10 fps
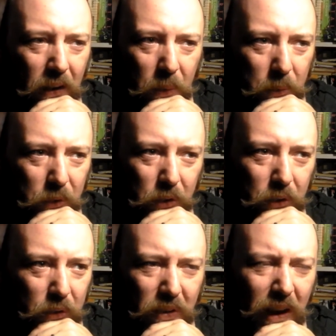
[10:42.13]
I
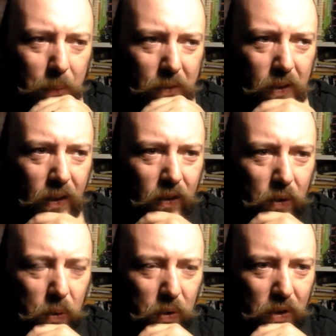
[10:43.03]
was absolutely
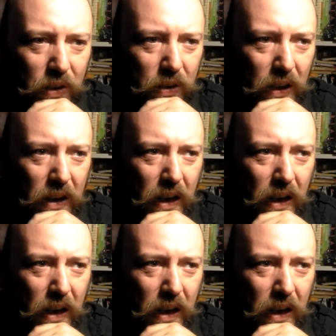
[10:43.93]
exhausted,